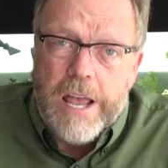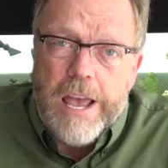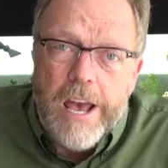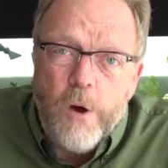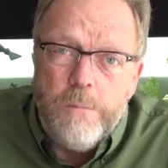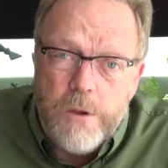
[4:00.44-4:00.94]
to
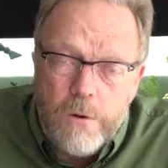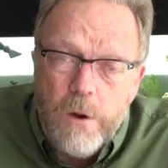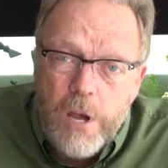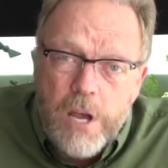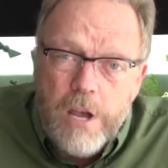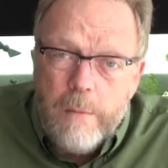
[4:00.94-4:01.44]
help you
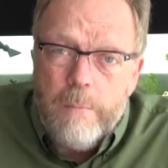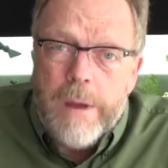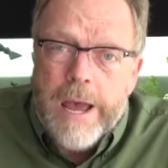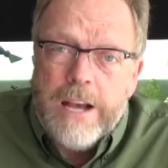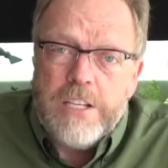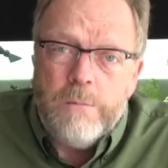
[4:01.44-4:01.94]

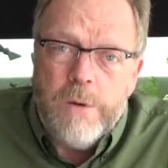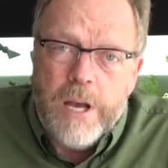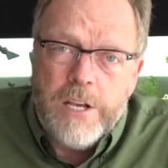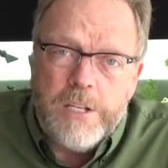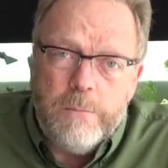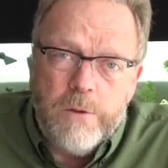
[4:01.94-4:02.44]

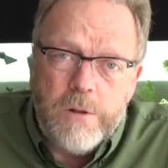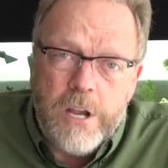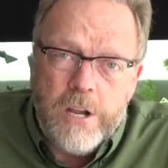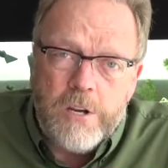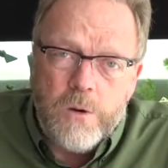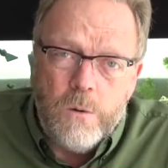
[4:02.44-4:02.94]
maximize the
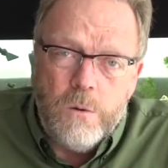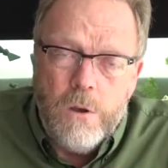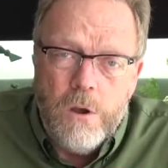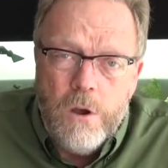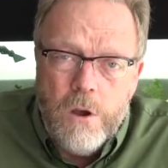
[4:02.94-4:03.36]
potential